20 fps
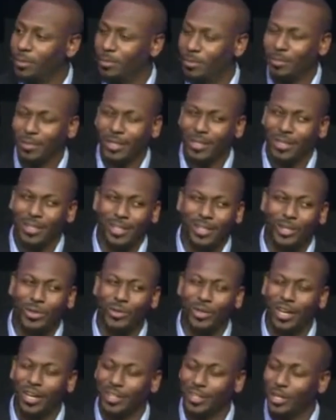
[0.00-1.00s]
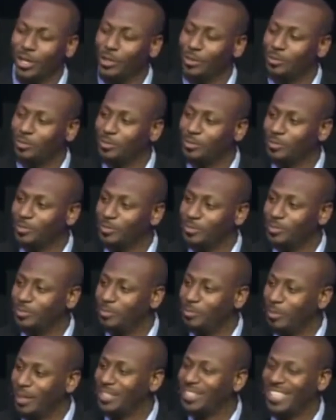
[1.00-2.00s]
you young know,
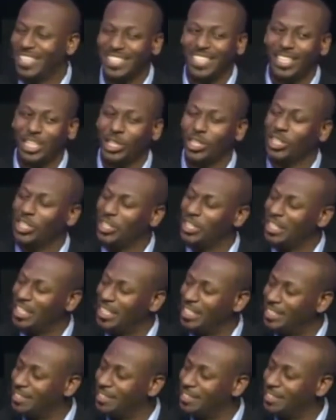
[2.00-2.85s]
make 60 look good.